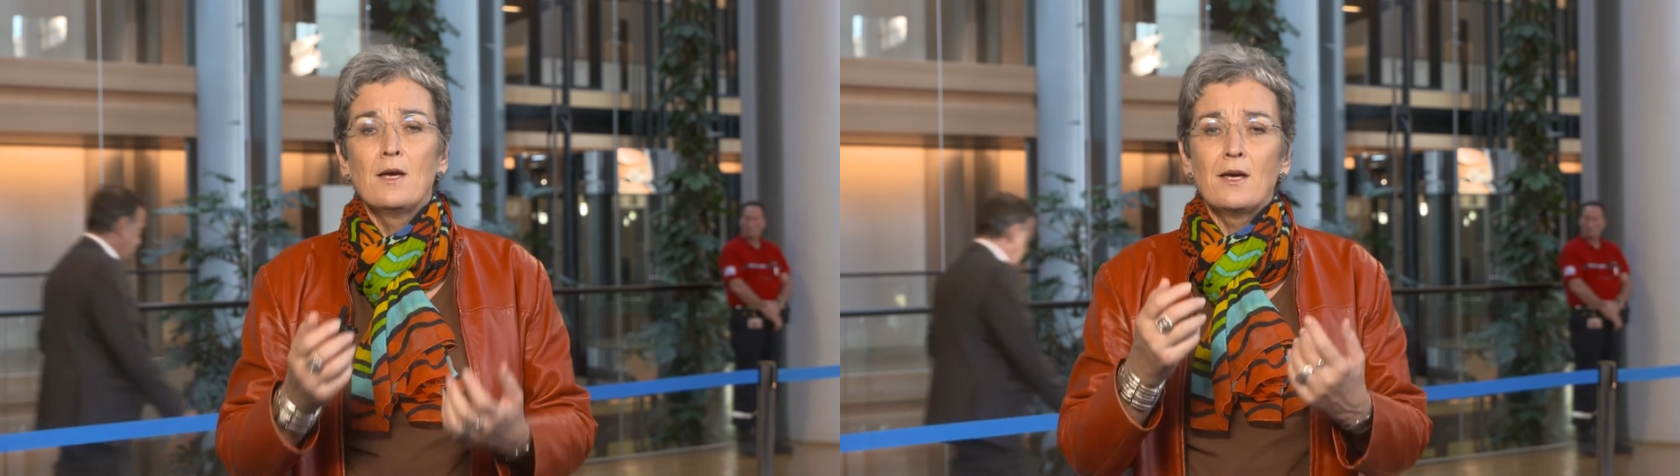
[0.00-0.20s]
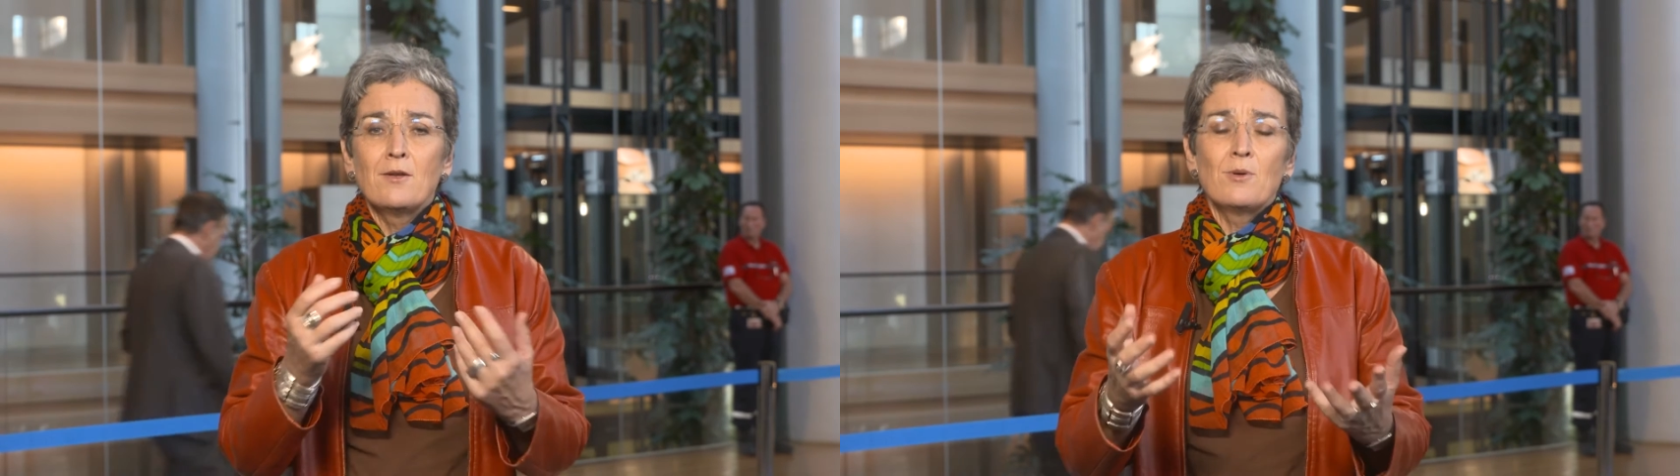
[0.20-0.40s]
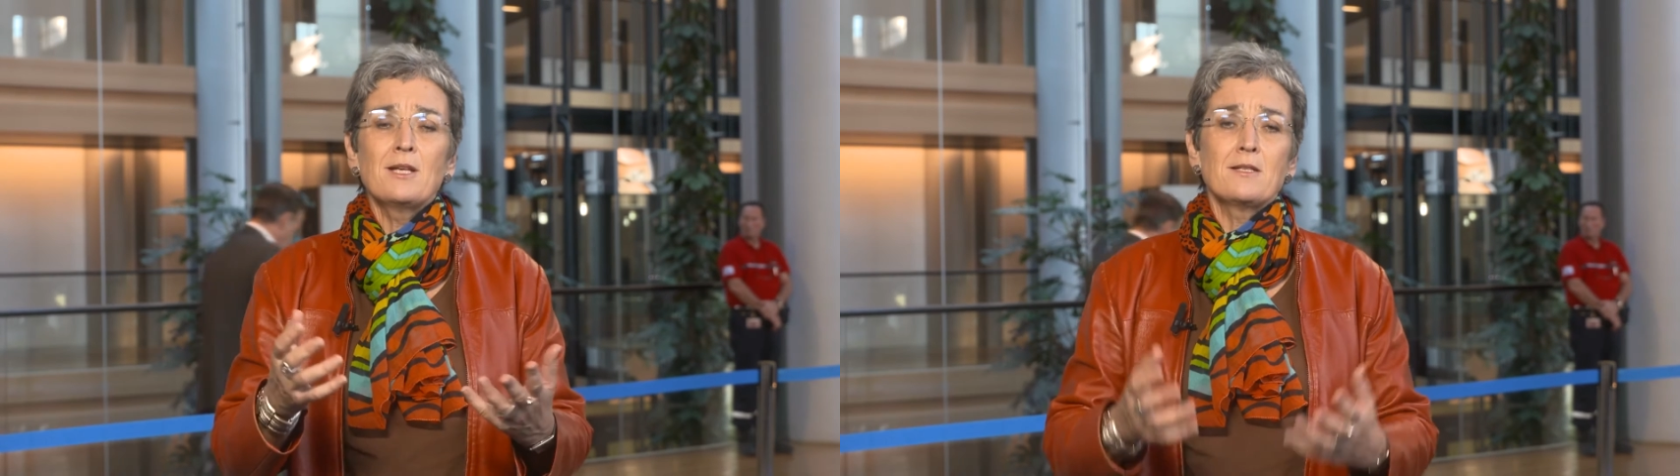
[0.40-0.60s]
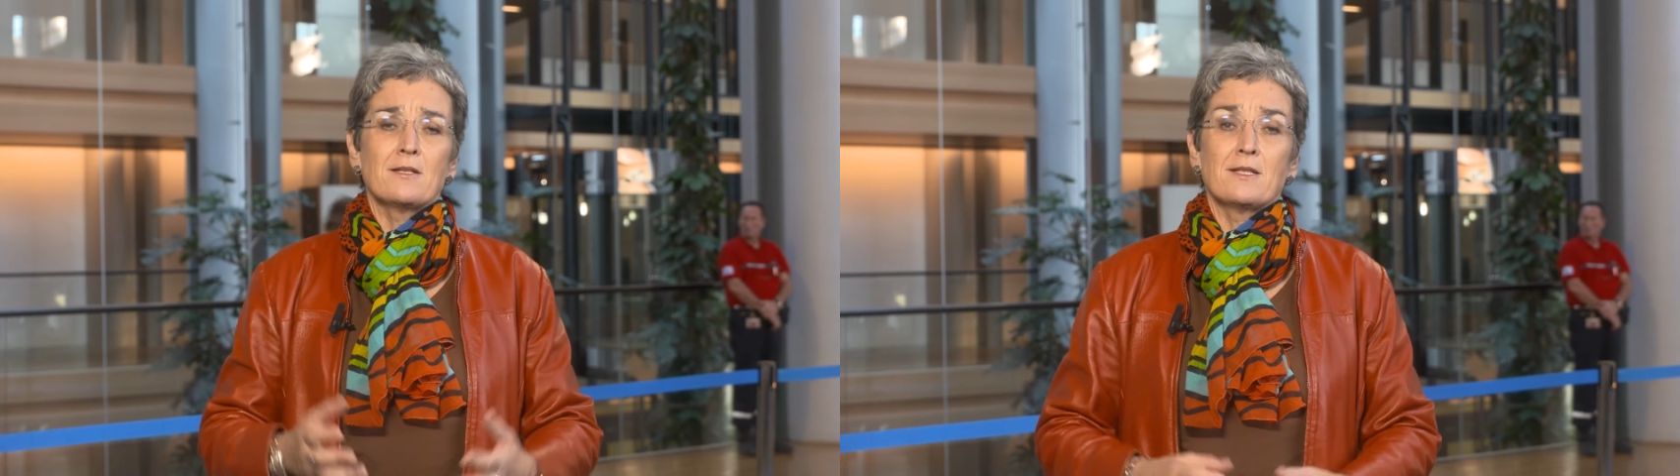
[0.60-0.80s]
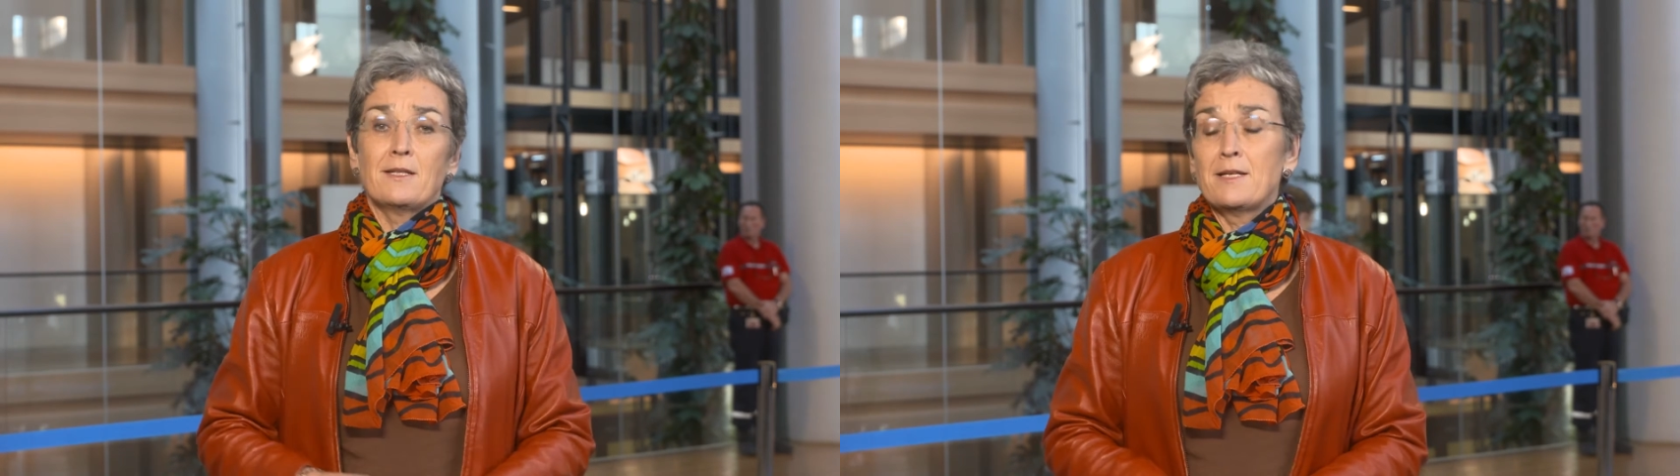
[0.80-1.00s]
In
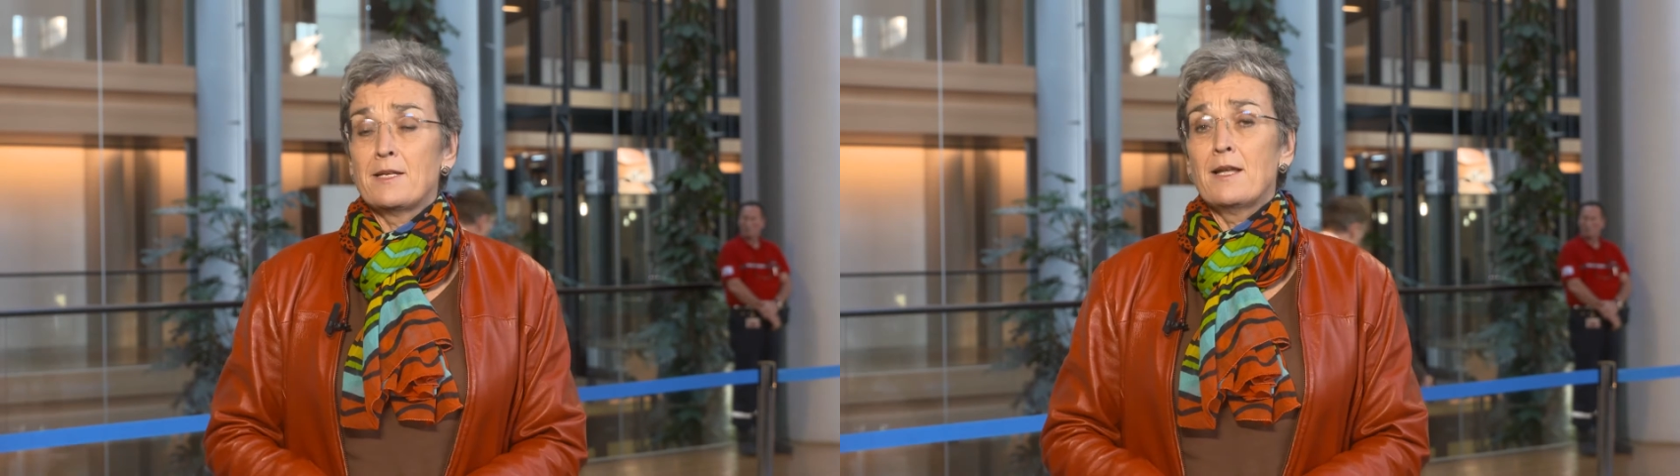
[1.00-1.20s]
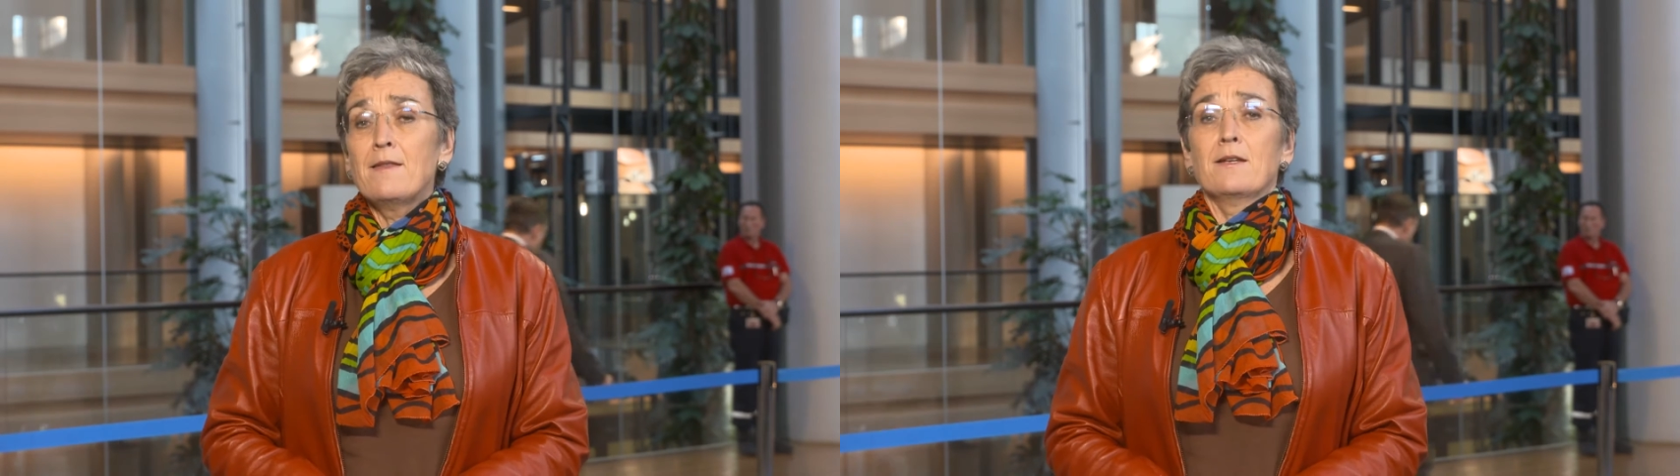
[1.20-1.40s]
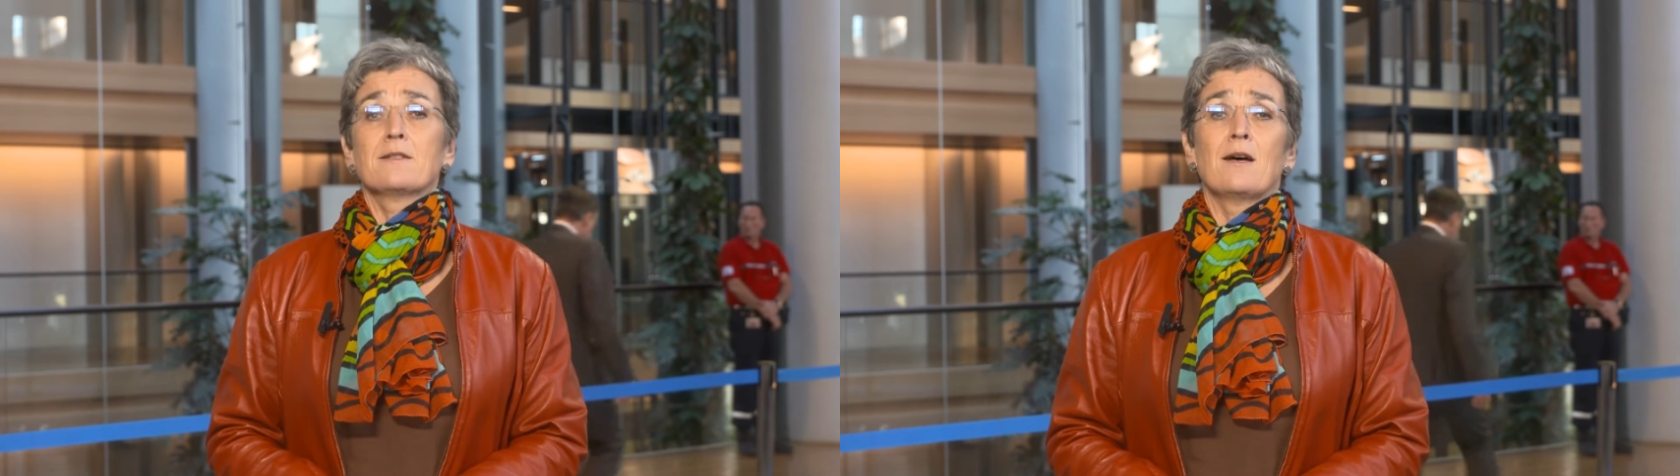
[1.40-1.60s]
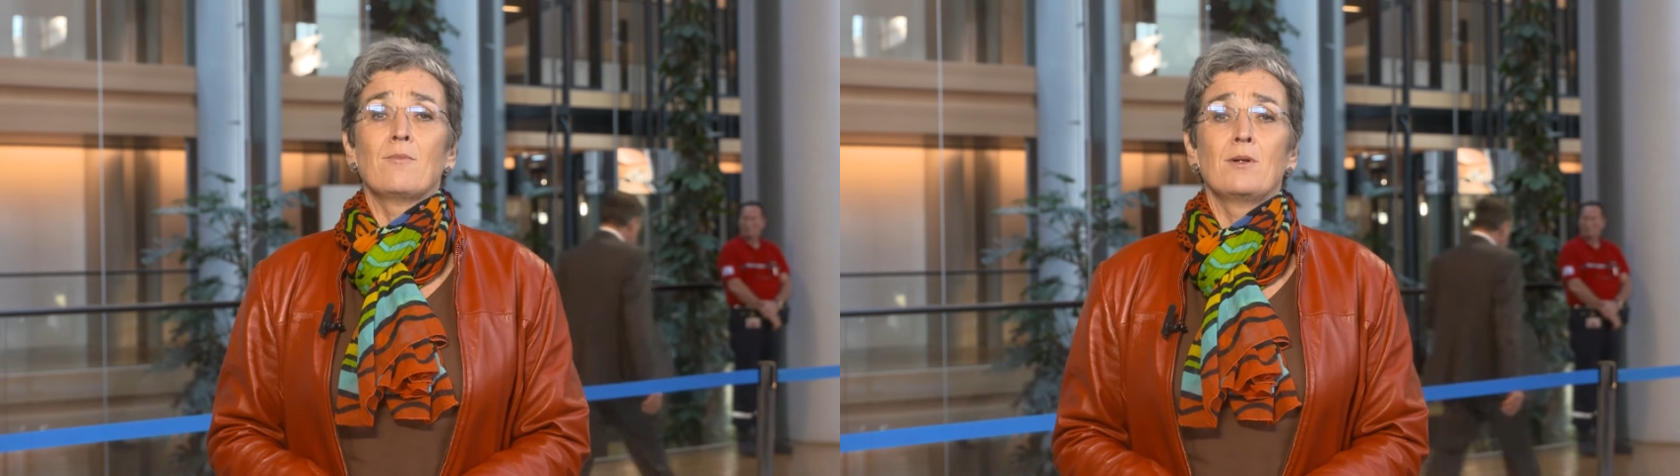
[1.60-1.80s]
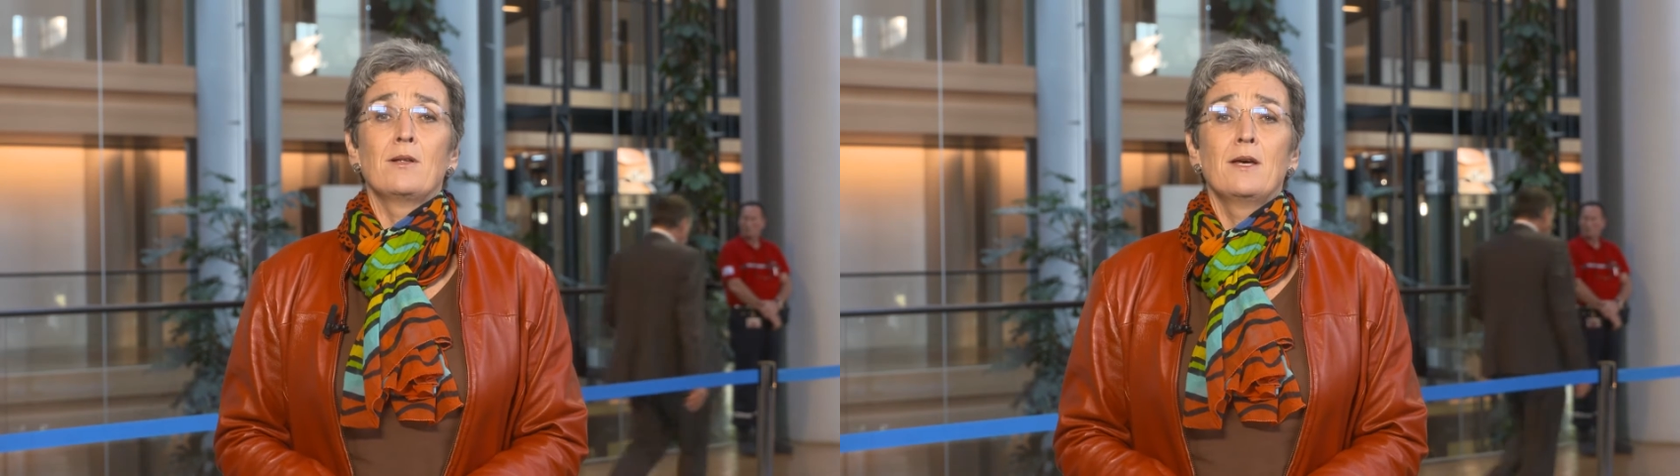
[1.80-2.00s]
Brussels, and that's another
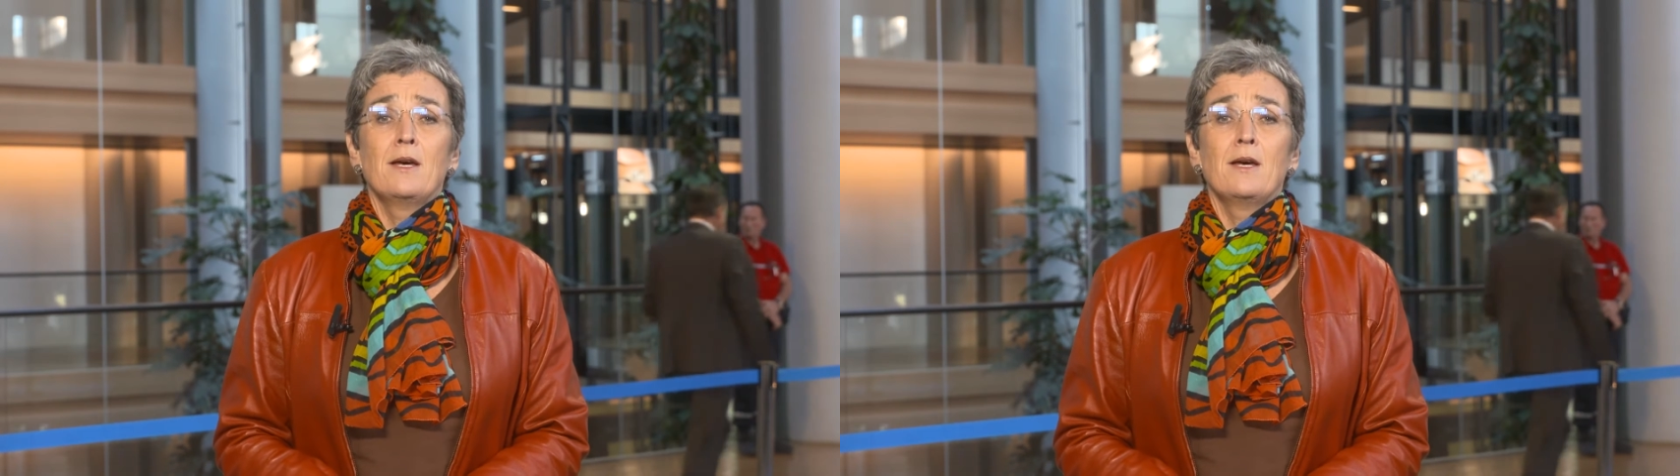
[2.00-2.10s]
example,